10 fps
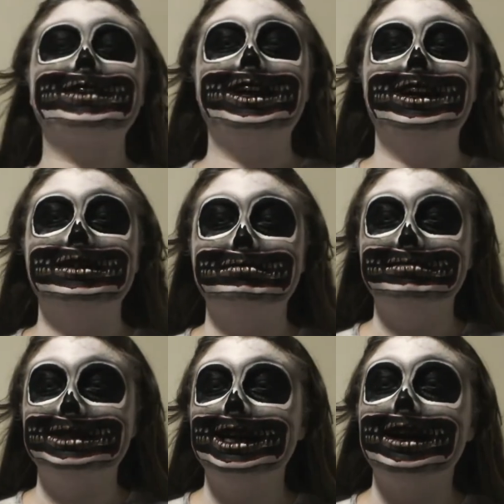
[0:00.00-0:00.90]
Um,
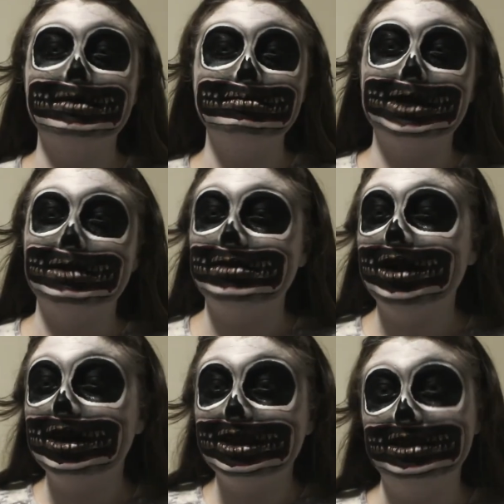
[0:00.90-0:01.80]
but yeah, I'm, I'm
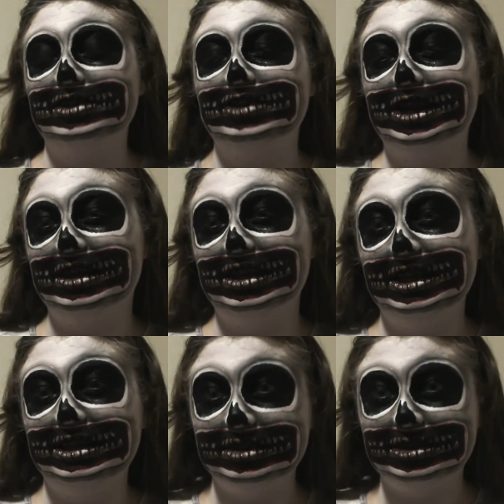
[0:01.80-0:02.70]
turning this channel
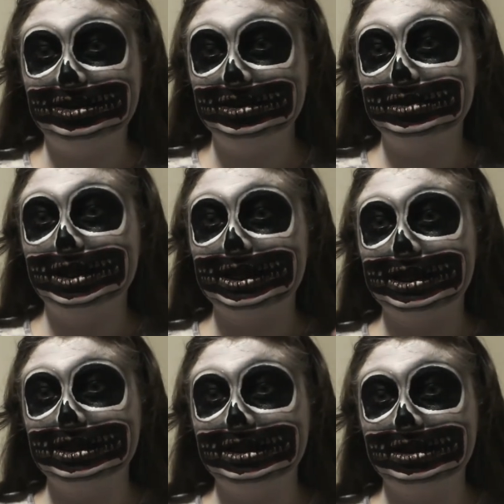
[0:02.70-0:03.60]
into
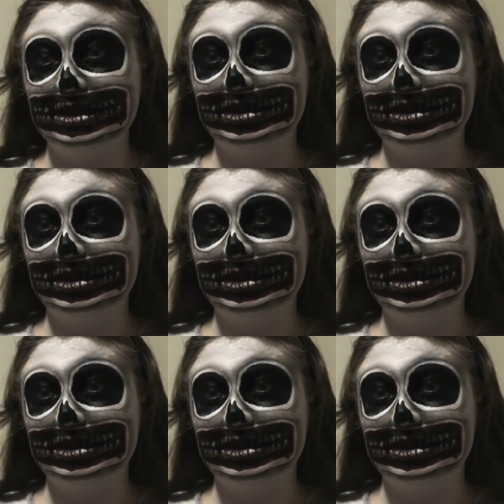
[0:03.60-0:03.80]
a